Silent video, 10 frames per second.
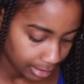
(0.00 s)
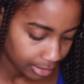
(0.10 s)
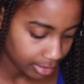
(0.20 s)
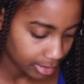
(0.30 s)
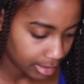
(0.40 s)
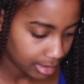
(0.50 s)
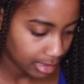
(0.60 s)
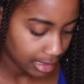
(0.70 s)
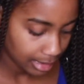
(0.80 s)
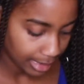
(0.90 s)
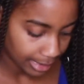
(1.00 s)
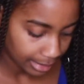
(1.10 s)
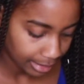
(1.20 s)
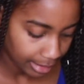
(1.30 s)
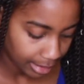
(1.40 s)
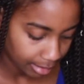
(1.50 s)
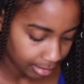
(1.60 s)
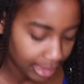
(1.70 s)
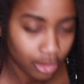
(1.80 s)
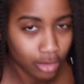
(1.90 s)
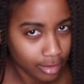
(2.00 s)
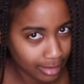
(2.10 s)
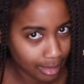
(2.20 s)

You could see, they don't look